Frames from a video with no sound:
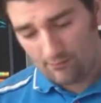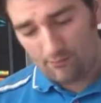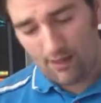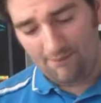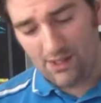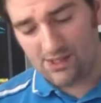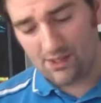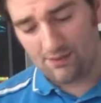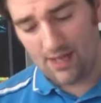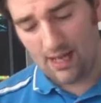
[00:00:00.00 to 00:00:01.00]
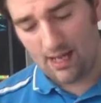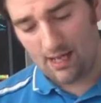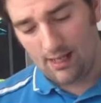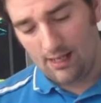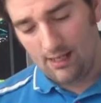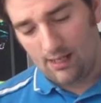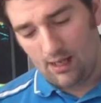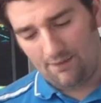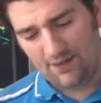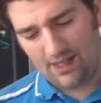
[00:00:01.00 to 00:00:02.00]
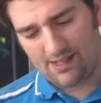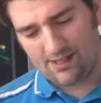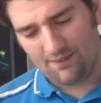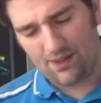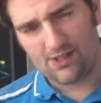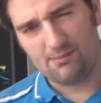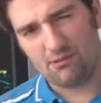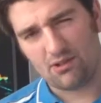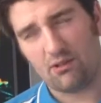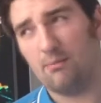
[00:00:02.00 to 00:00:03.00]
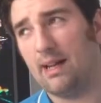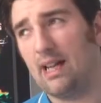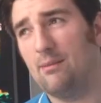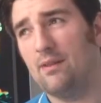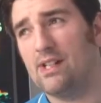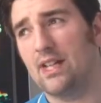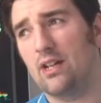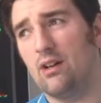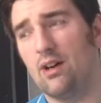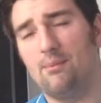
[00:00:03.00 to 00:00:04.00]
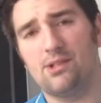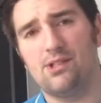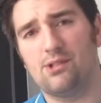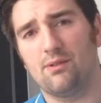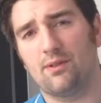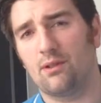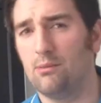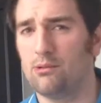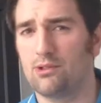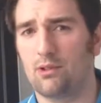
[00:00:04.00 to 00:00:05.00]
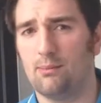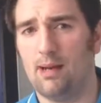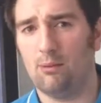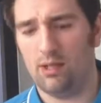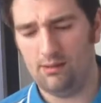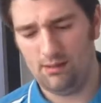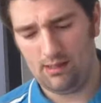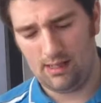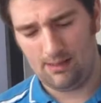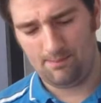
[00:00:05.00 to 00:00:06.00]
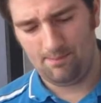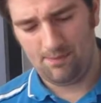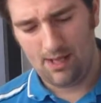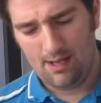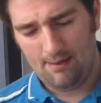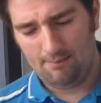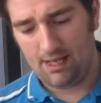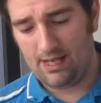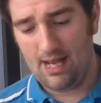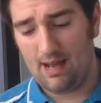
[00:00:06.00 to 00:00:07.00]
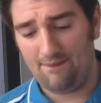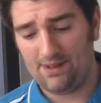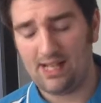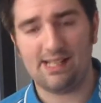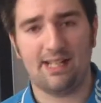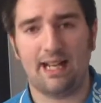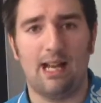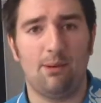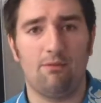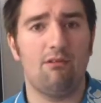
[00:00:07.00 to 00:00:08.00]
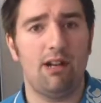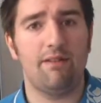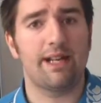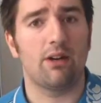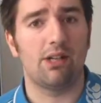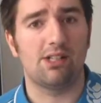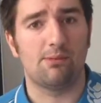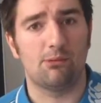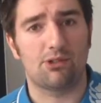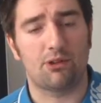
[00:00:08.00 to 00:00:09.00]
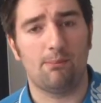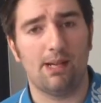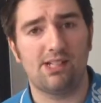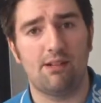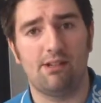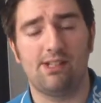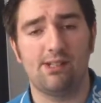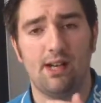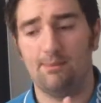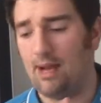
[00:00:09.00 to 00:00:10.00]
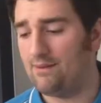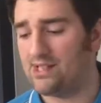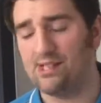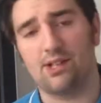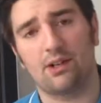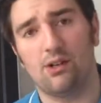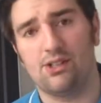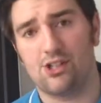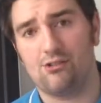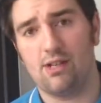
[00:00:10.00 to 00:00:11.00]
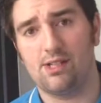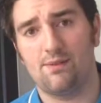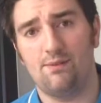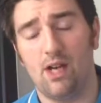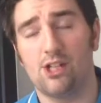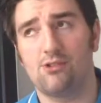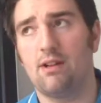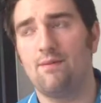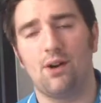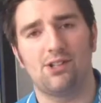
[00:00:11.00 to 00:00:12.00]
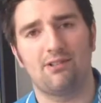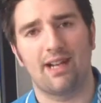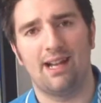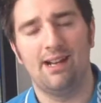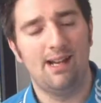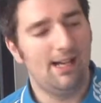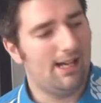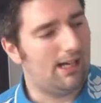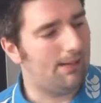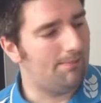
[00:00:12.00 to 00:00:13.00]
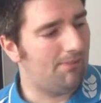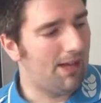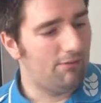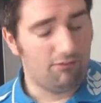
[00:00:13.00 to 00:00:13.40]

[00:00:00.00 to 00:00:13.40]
First of the, I think this is the first Mortal Kombat game I've actually got. I'm not too sure if I've got Mortal Kombat 1. But yeah, fantastic game. I've really gotten into Mortal Kombat series ever since I got into Street Fighter again.